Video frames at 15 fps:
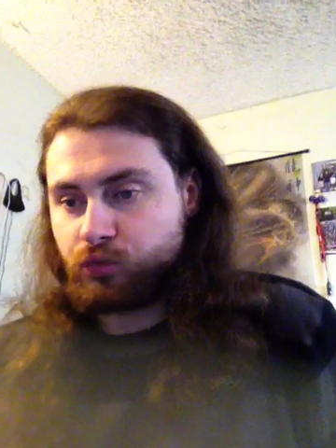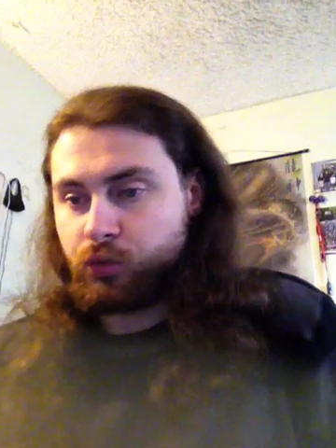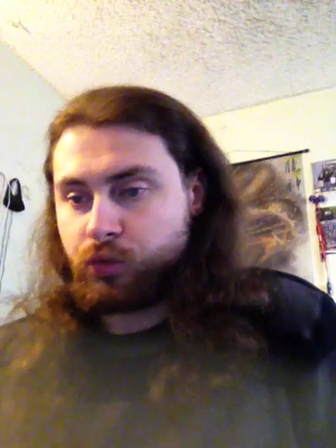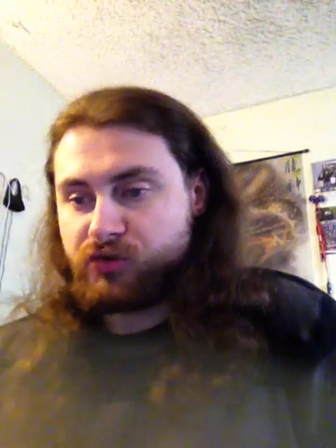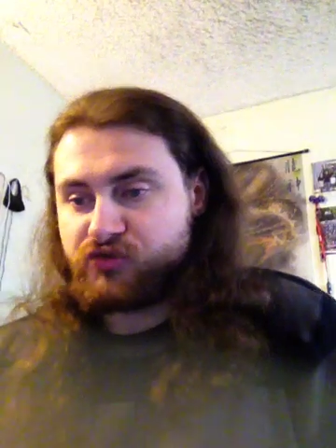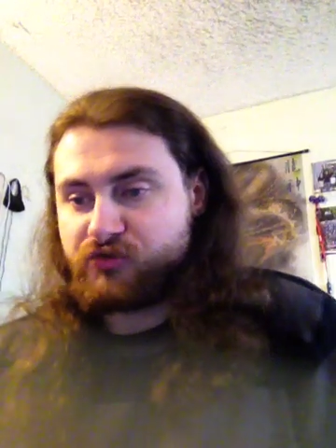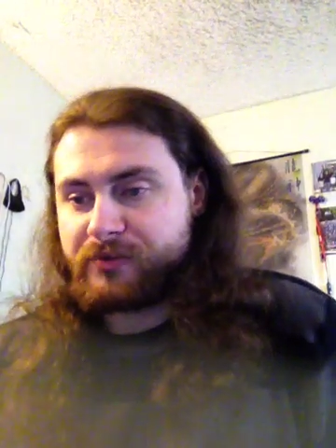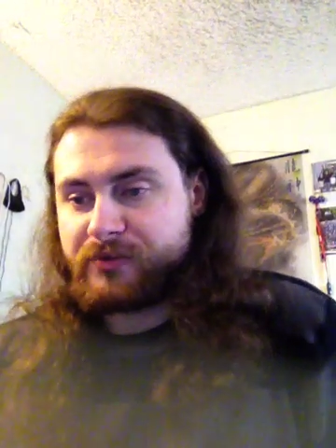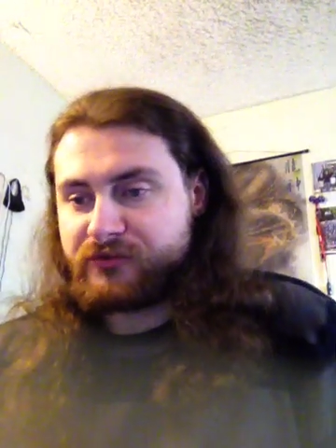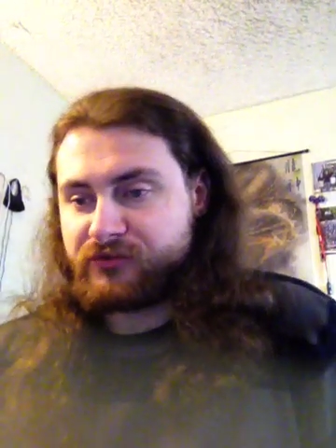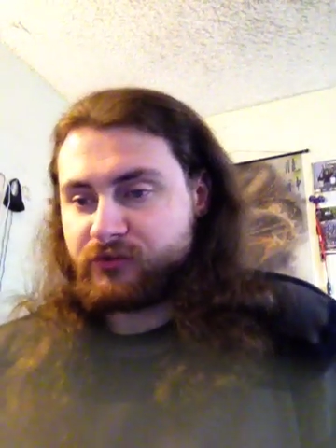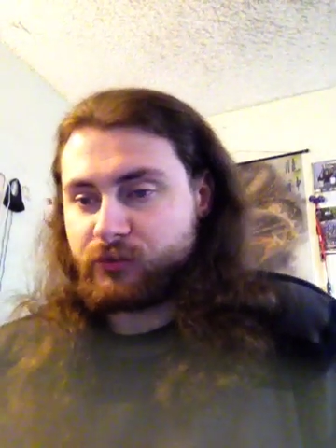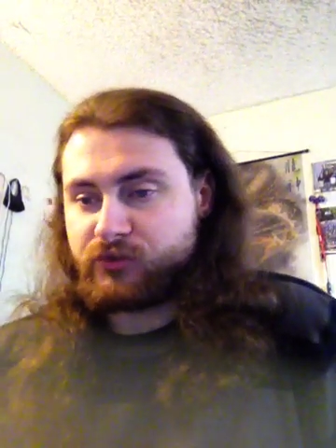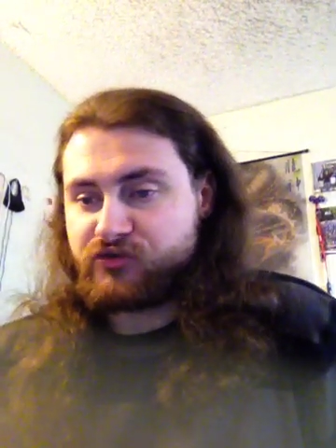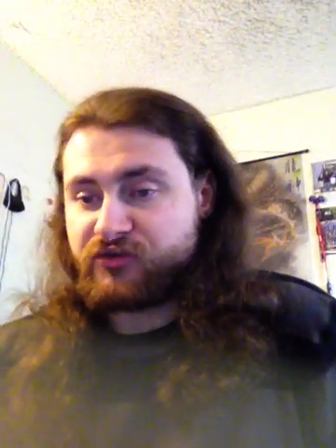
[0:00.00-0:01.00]
which is
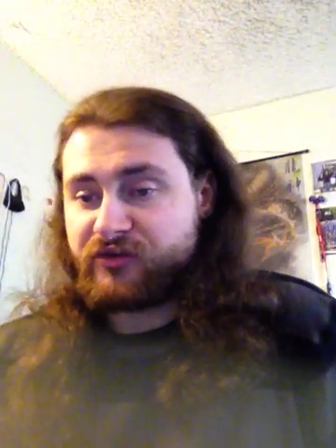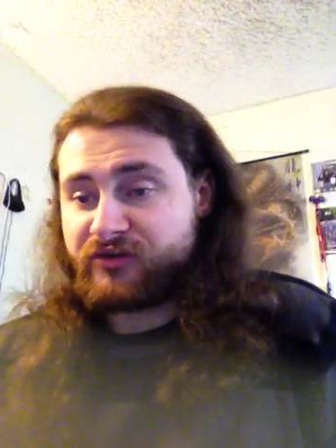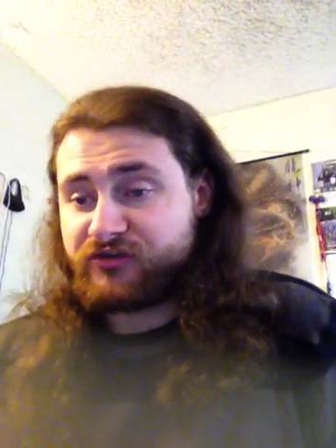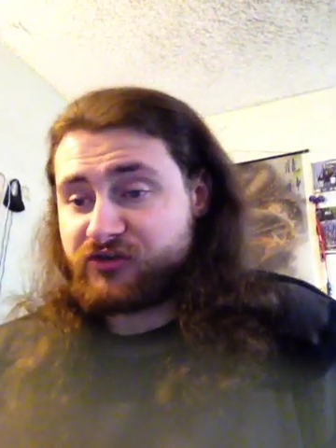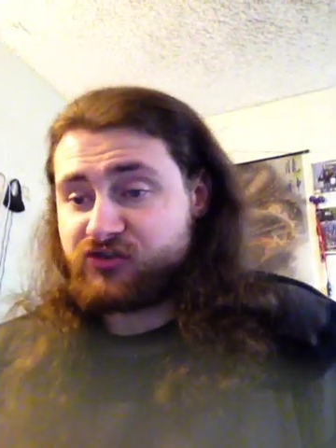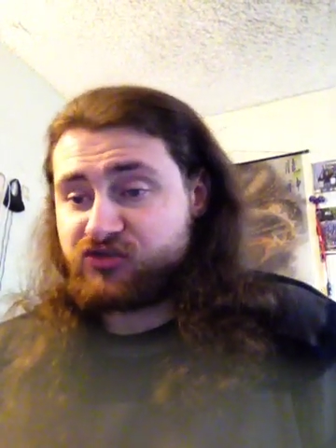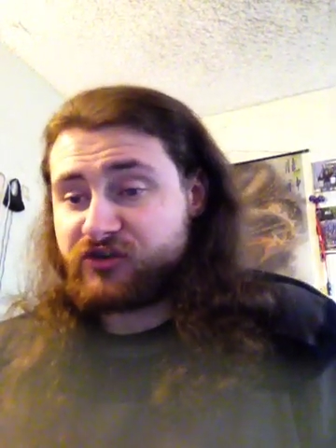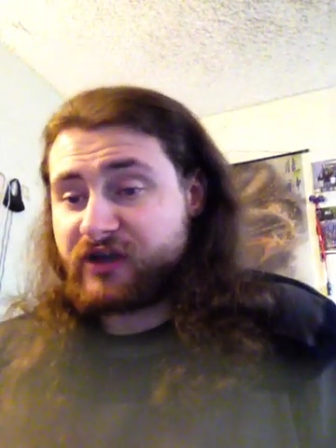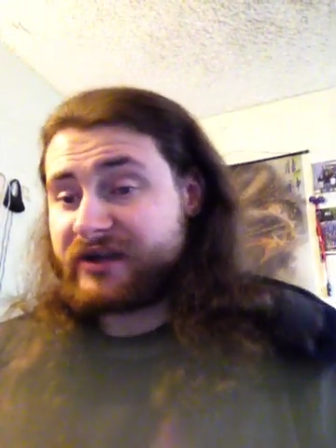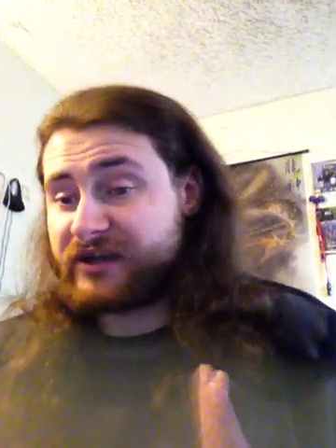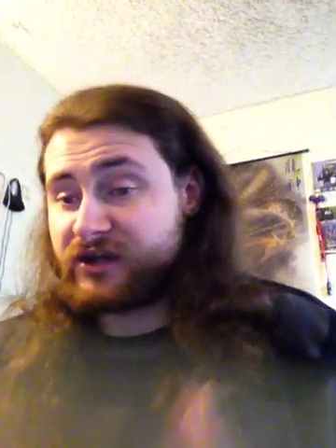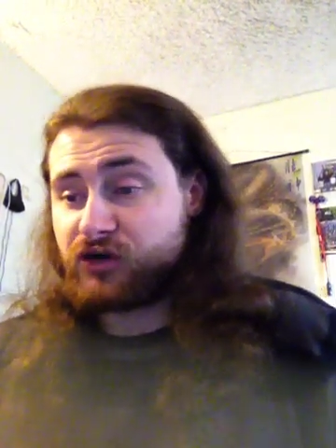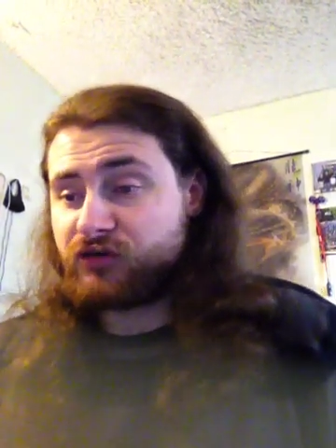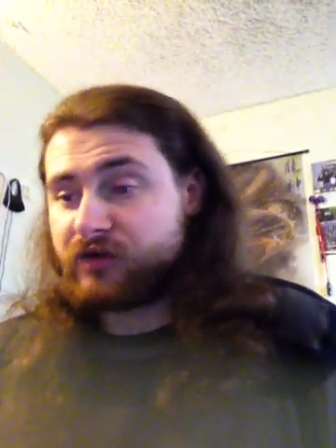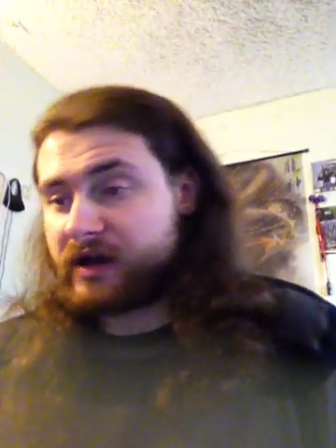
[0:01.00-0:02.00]
basically which is essentially a
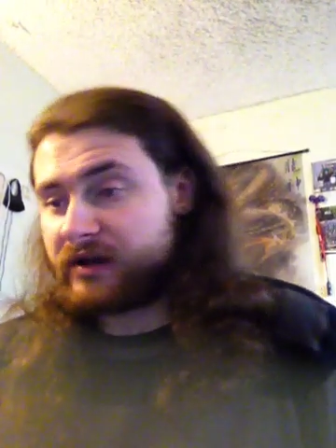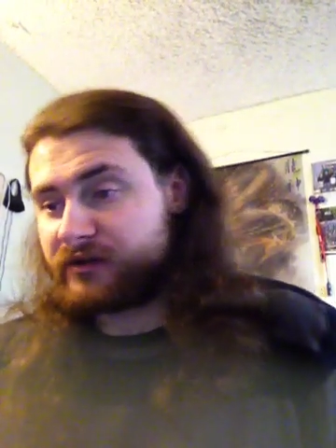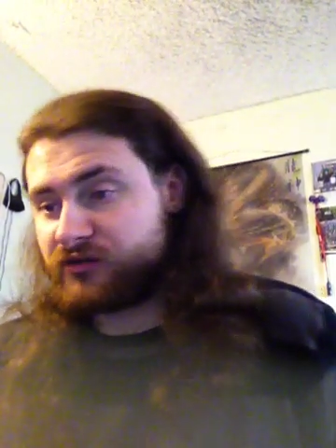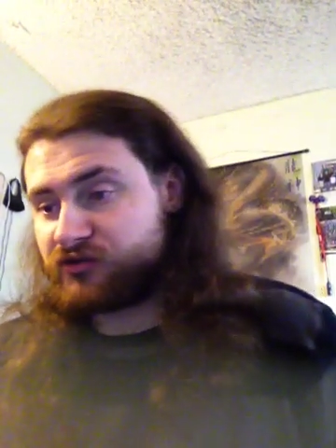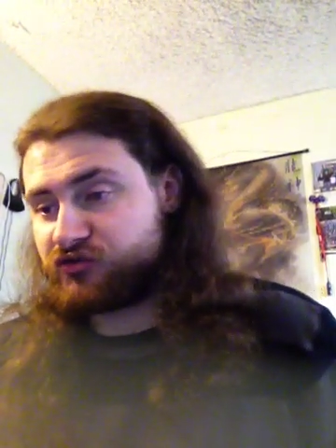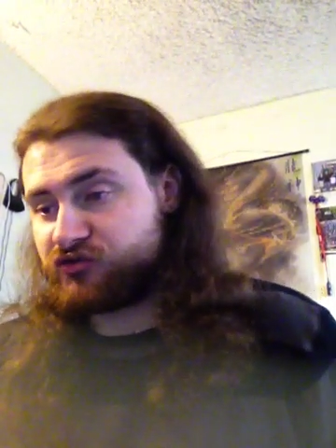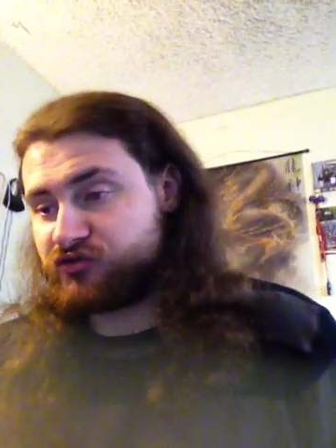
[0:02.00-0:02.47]
Necro Valley,